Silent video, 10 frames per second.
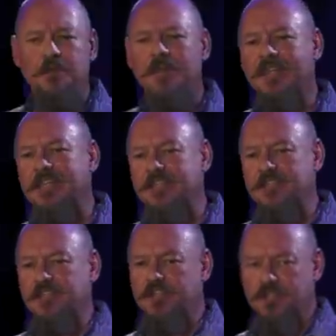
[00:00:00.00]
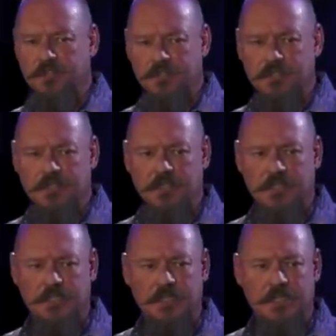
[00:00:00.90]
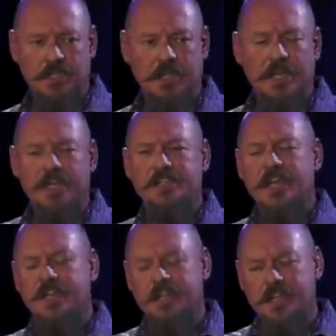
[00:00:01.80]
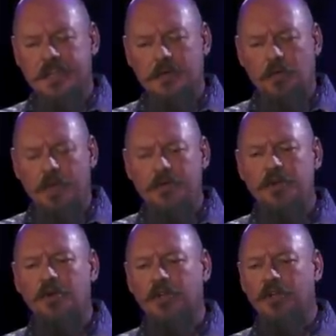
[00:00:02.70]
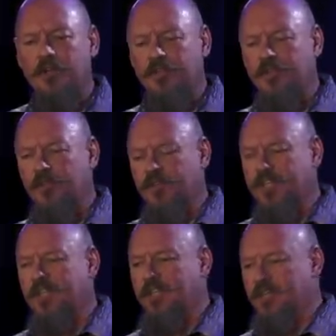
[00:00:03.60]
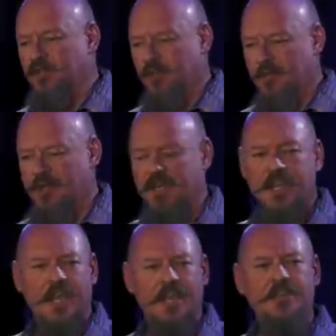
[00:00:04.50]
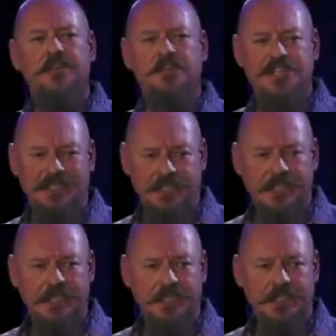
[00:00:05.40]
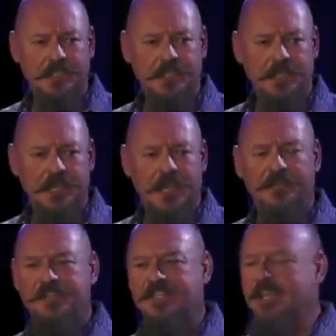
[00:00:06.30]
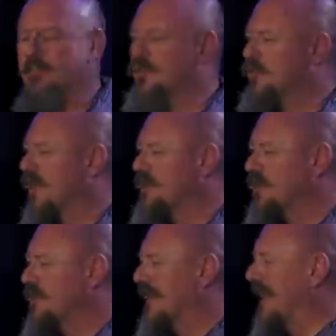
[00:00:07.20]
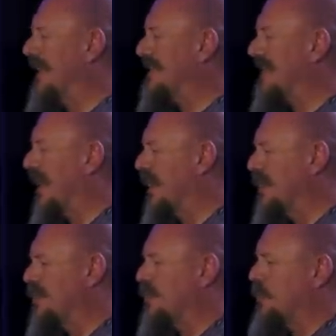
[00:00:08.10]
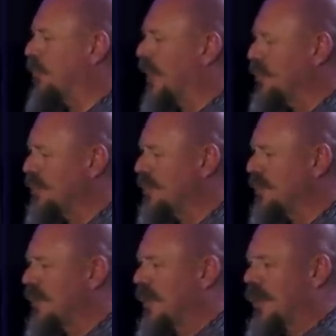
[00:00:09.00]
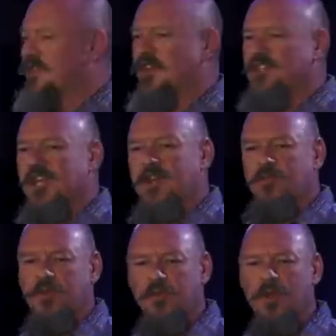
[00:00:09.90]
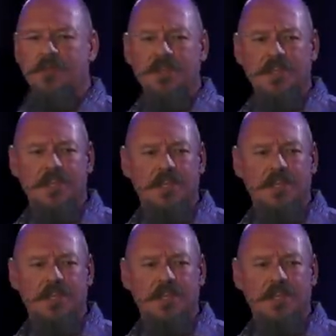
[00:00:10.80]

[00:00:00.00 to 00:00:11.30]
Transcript: you make these decisions, is that women who are going through fertility treatment and infertility have the same stressors, anxieties, depressions associated with women